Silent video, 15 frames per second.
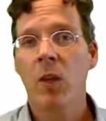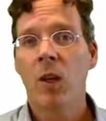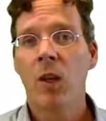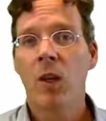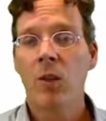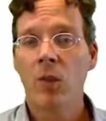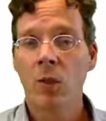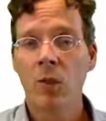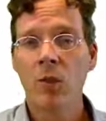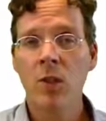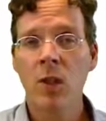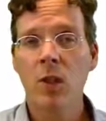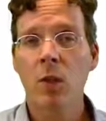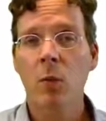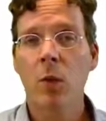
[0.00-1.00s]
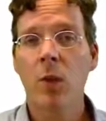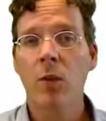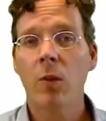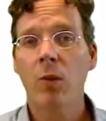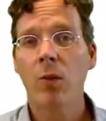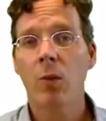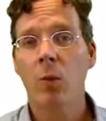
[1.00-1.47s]
intrinsic or whether
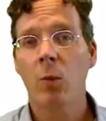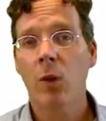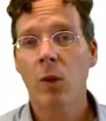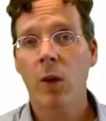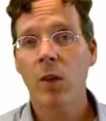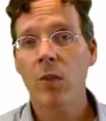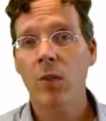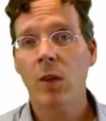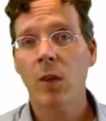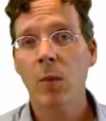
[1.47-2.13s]
it's a regression to the